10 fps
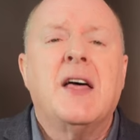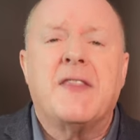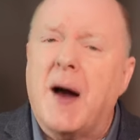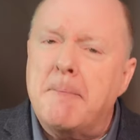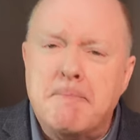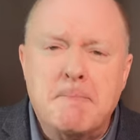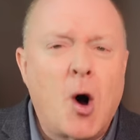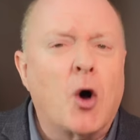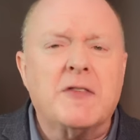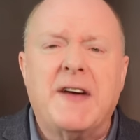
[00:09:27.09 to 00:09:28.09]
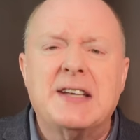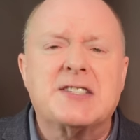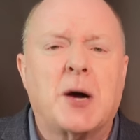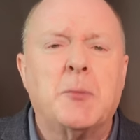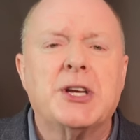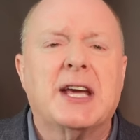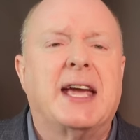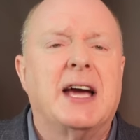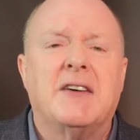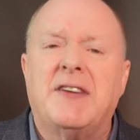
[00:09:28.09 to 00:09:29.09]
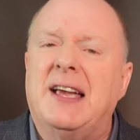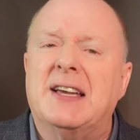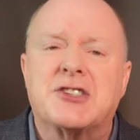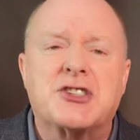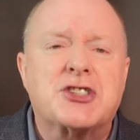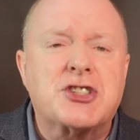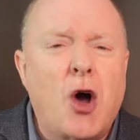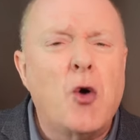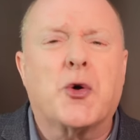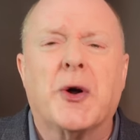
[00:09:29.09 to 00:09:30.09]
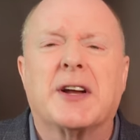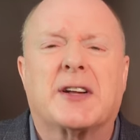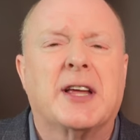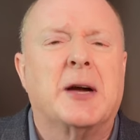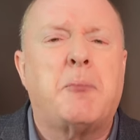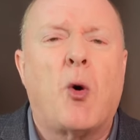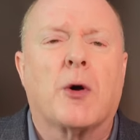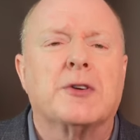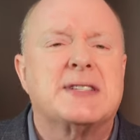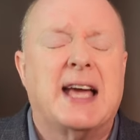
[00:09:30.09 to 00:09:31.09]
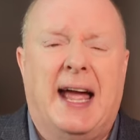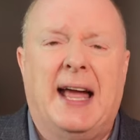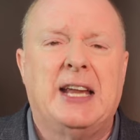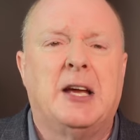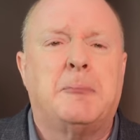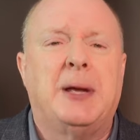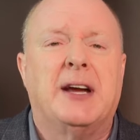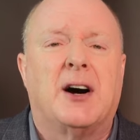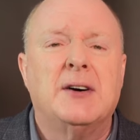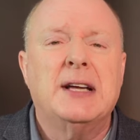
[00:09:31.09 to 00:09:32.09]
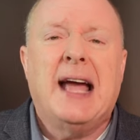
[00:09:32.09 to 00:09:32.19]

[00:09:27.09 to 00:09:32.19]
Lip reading: that motivate someone to give is so critically important to any appeal